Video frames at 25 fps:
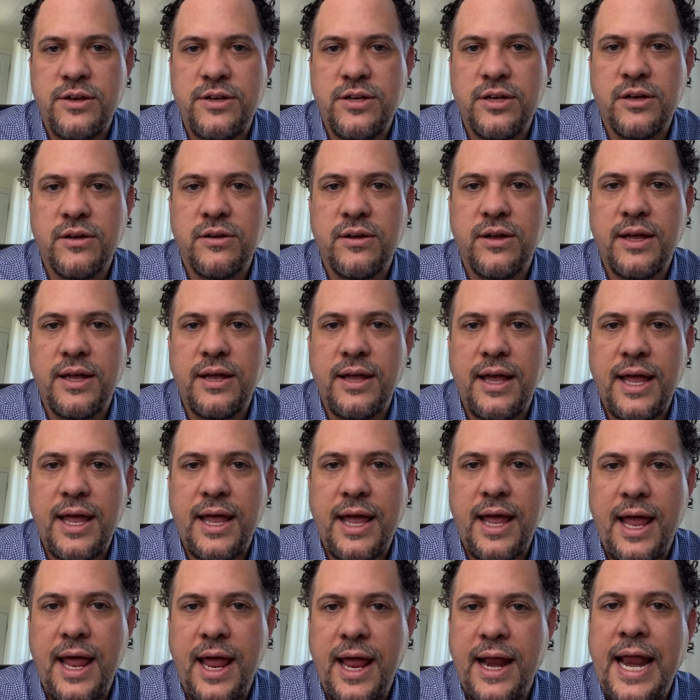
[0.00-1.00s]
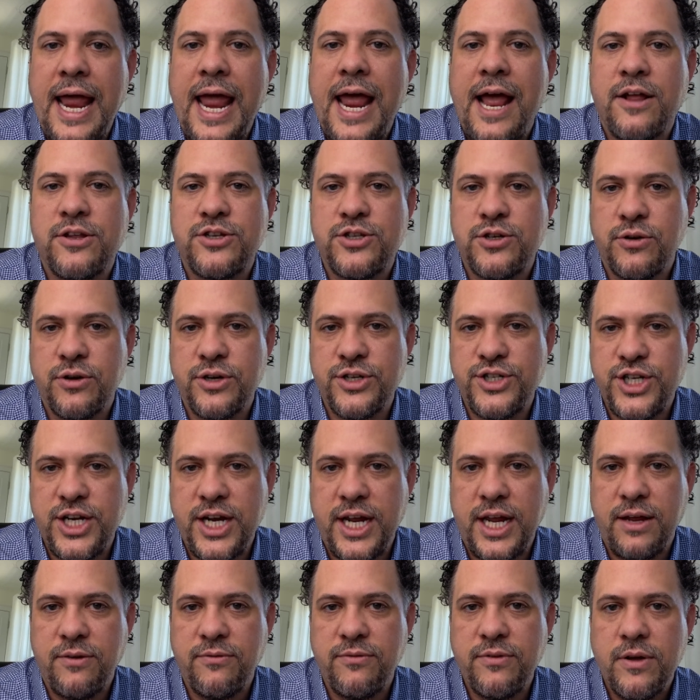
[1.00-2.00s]
to enhance or
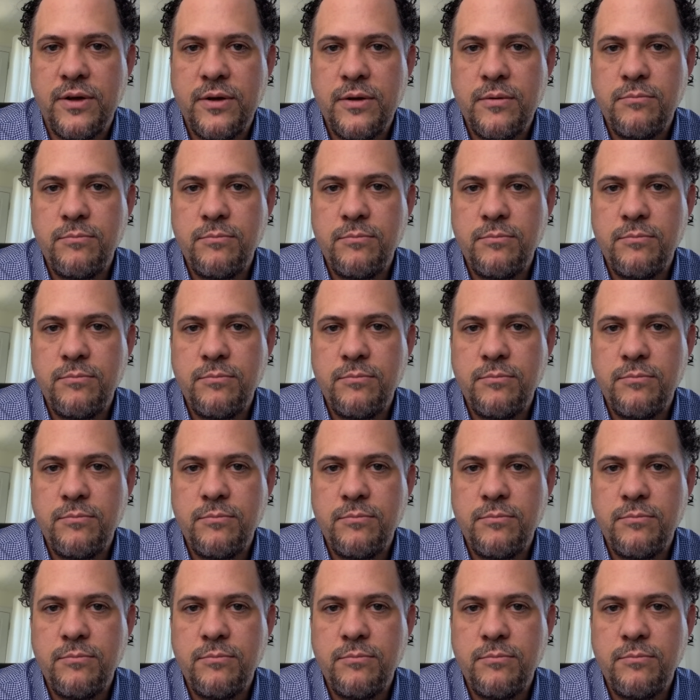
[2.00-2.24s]
achieve.